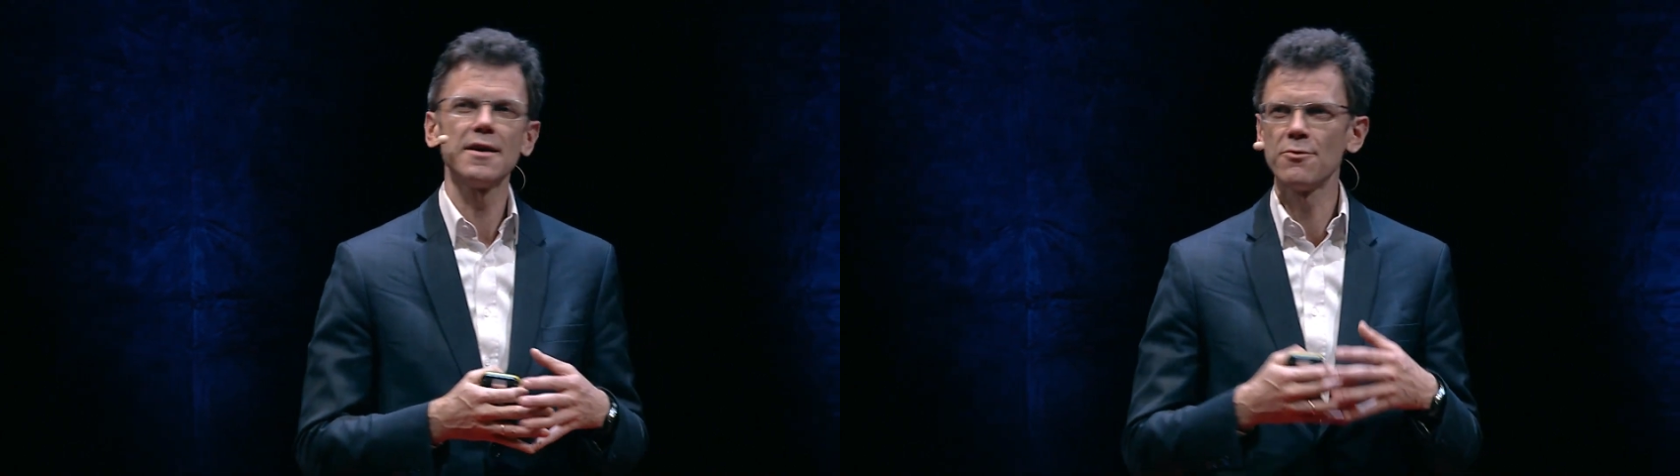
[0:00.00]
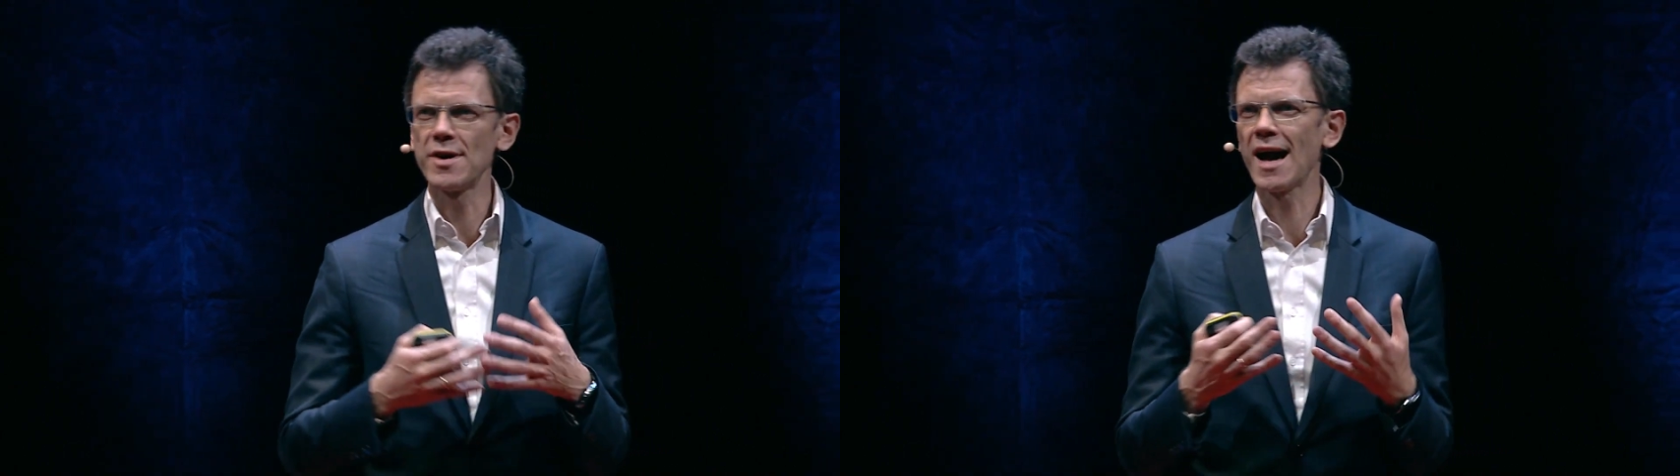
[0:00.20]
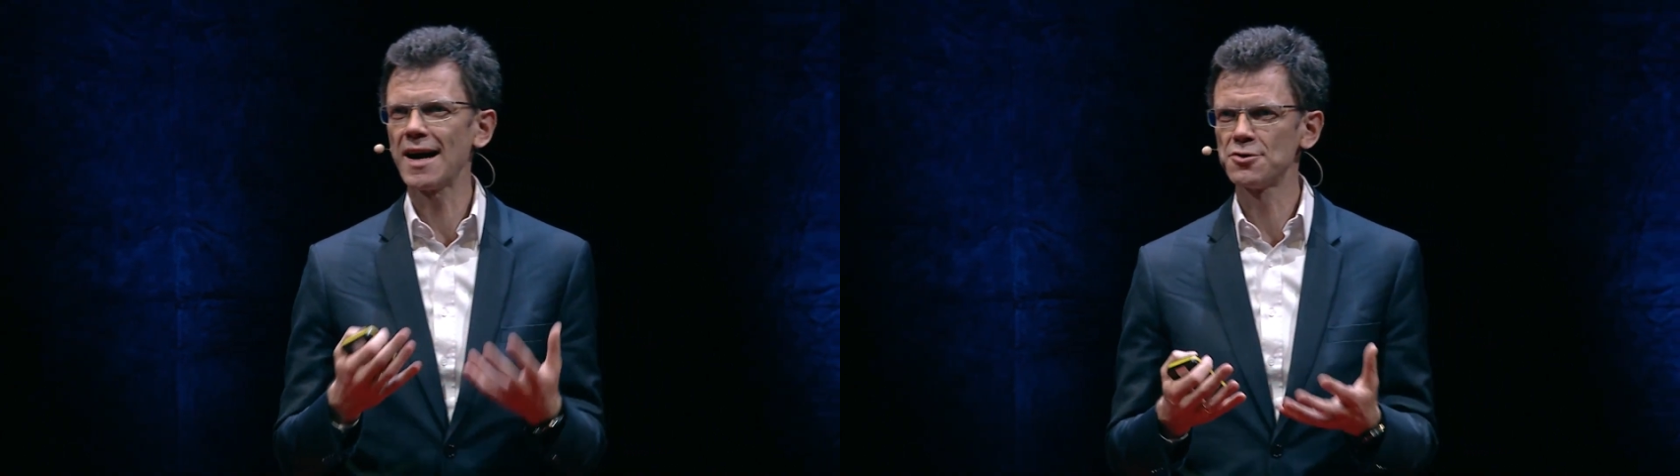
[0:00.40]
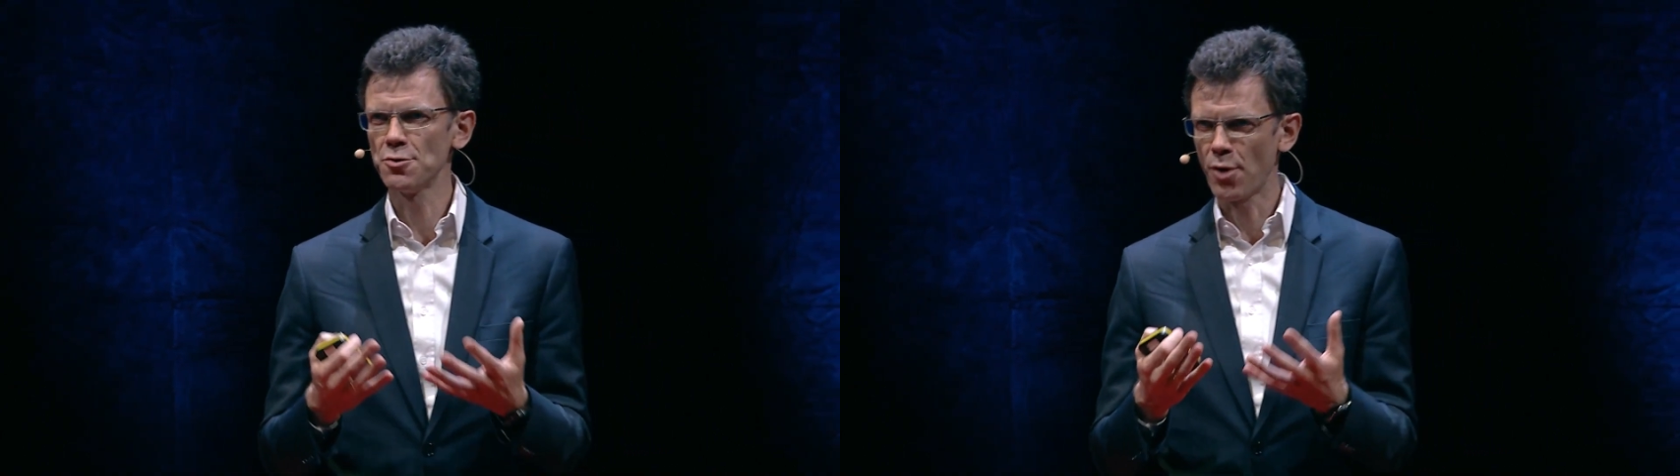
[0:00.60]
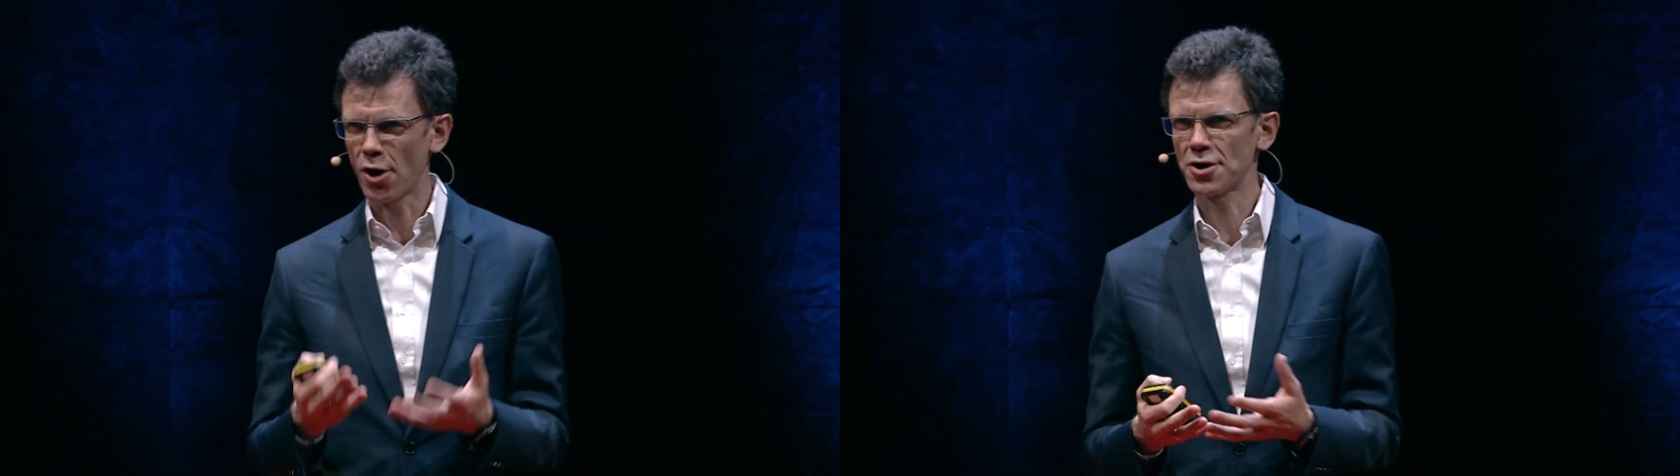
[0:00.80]
We had
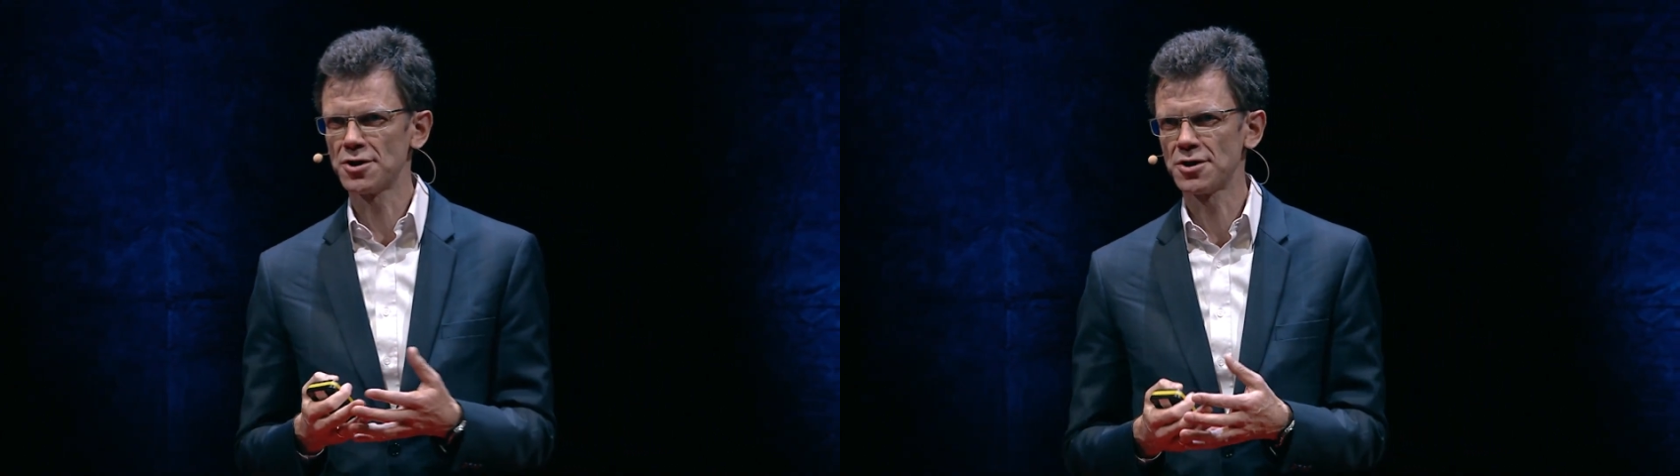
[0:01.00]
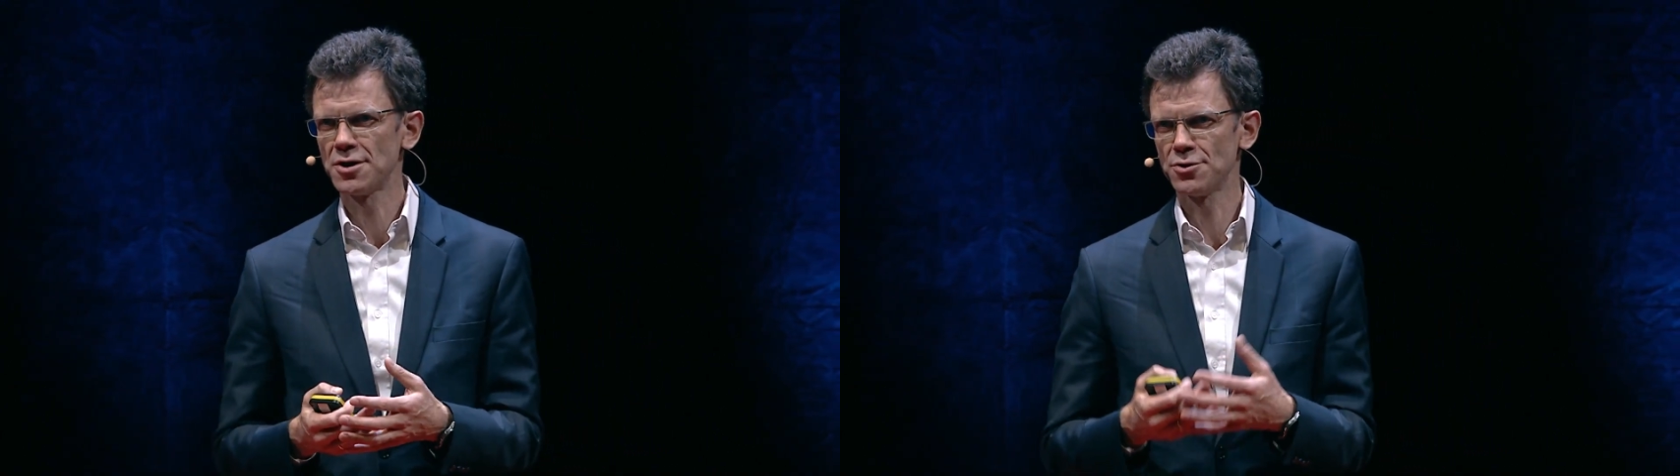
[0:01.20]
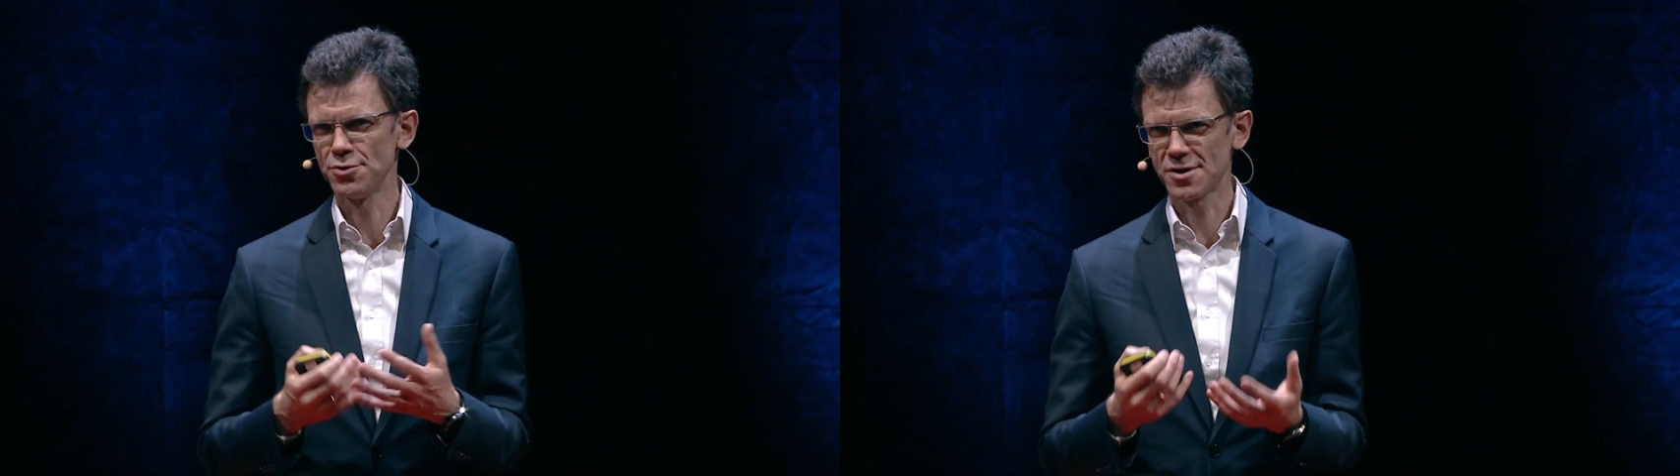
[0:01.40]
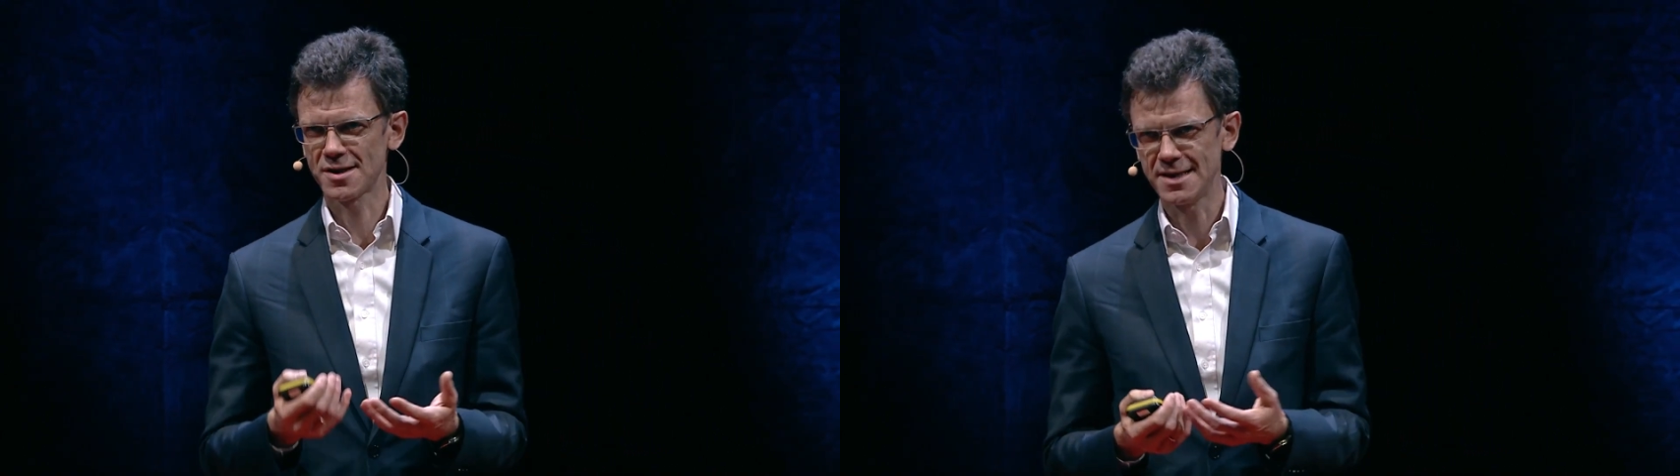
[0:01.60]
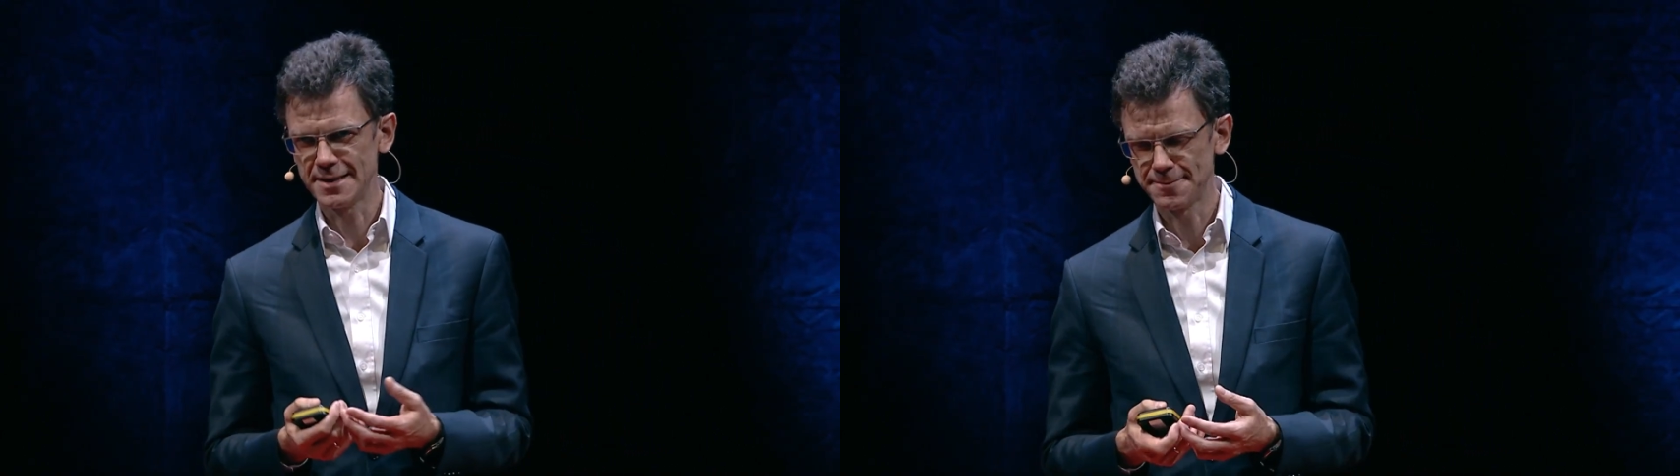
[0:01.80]
to partner to
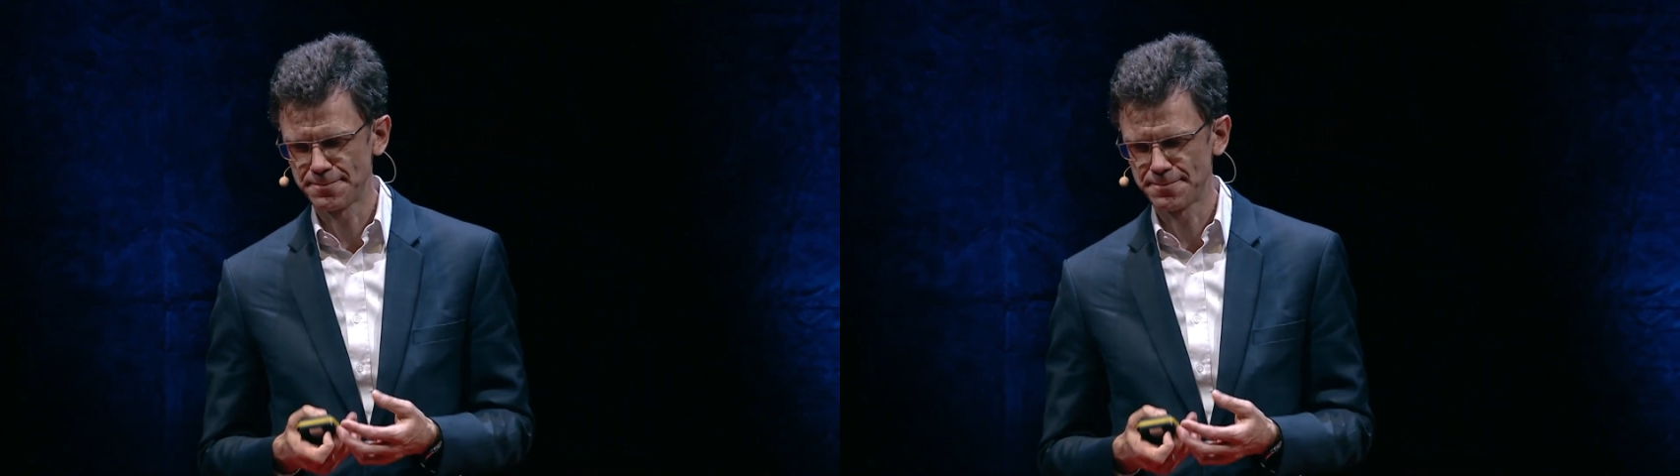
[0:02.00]
succeed.